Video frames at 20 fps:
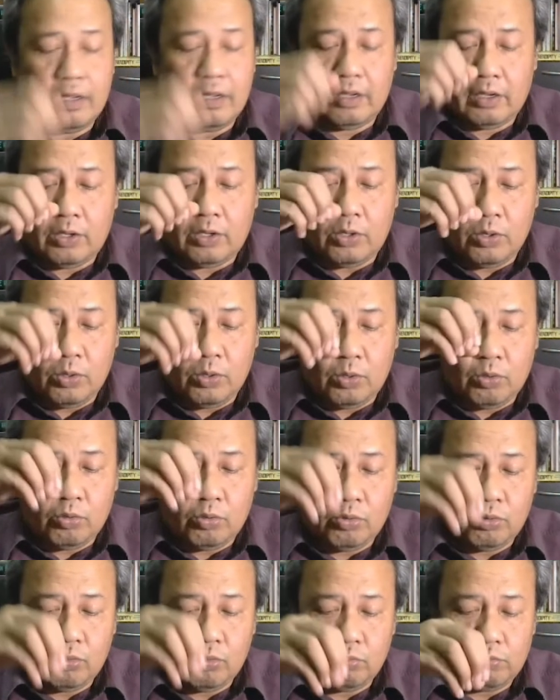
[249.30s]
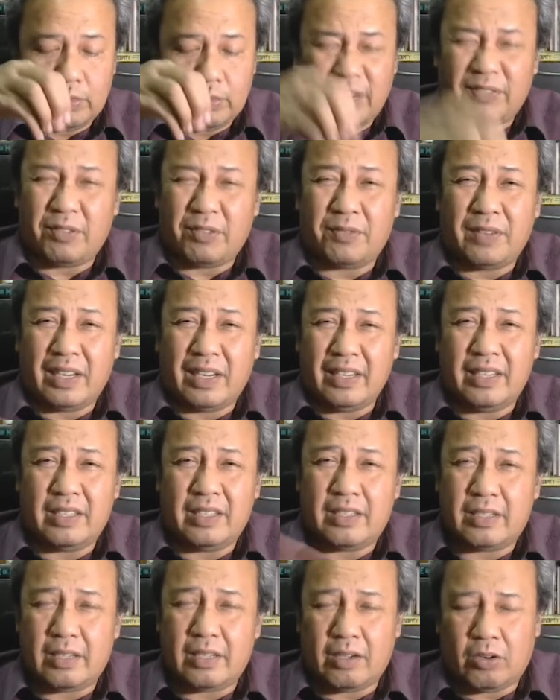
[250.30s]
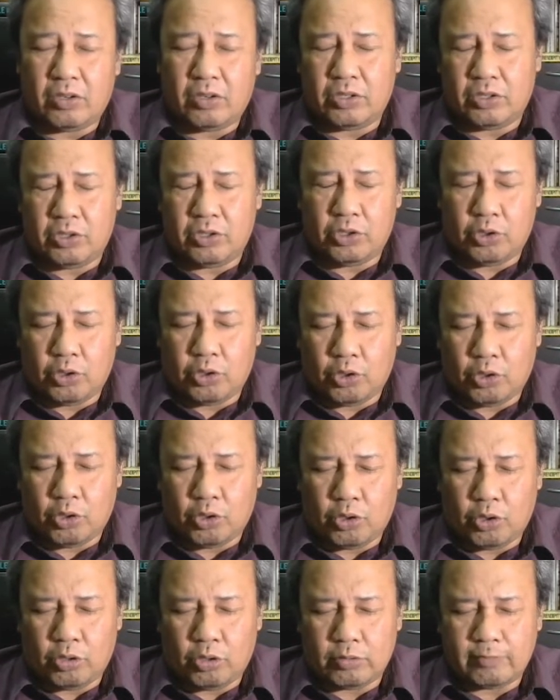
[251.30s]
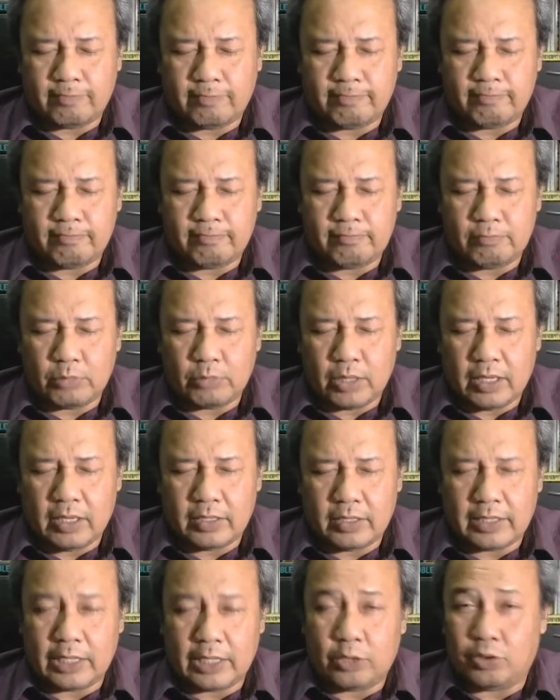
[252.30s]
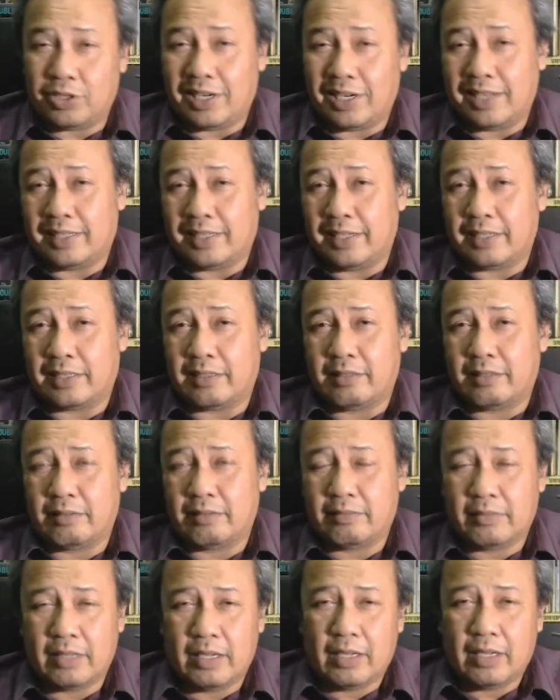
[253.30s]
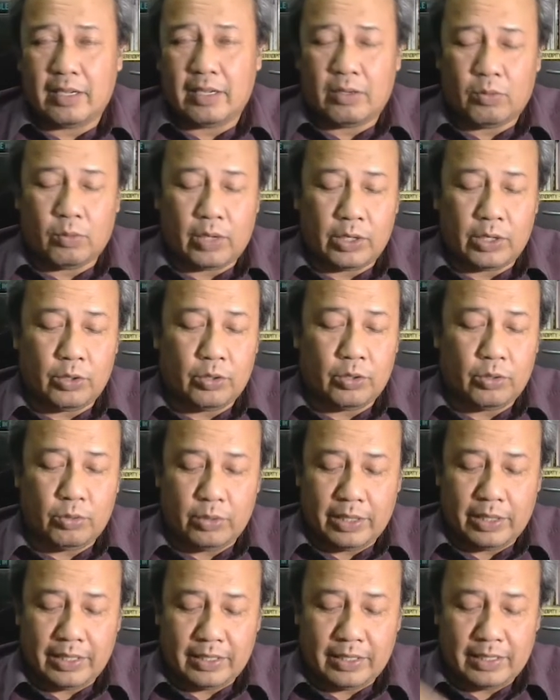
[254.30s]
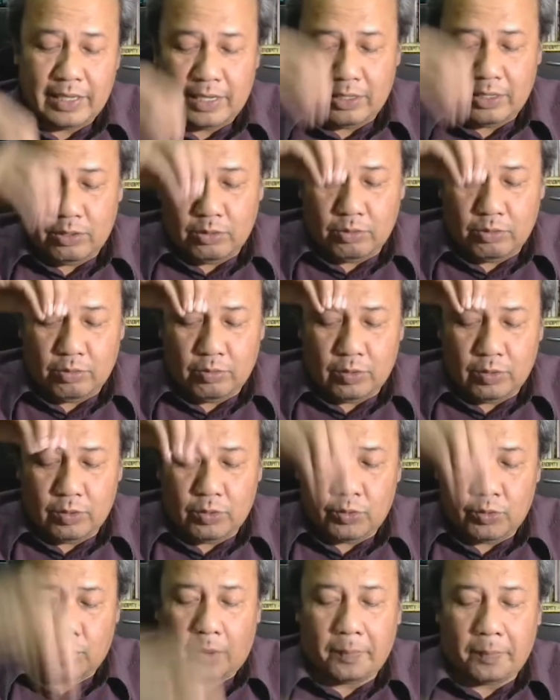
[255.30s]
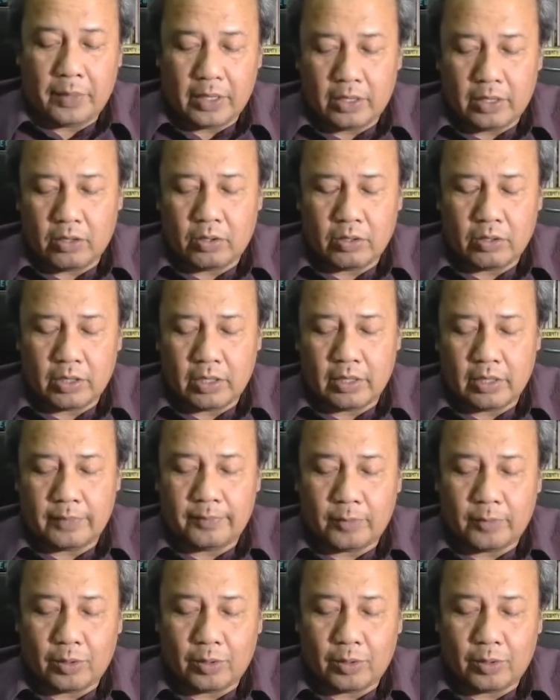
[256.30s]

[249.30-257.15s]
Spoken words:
if you've done this on your cytogenetics, what you do is that you drop it on the